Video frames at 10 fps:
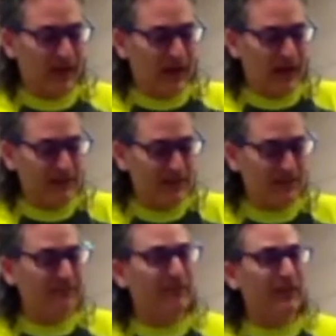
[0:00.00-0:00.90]
I tend to
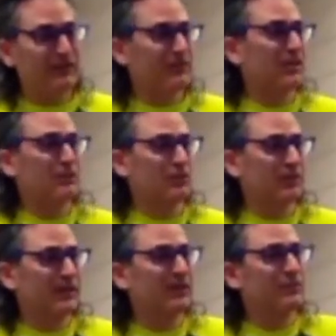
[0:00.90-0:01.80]
find
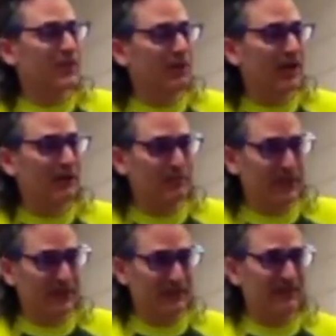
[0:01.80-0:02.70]
sunscreen, here's how I would
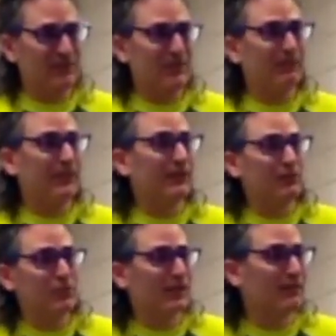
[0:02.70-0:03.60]
pick it. Something that
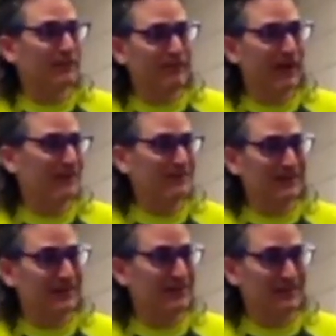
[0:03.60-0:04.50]
goes on fast and
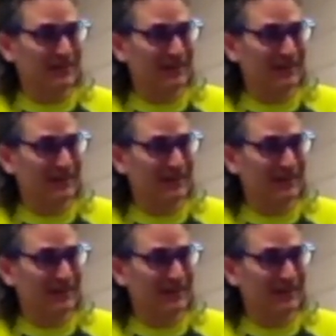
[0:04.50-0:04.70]
easy.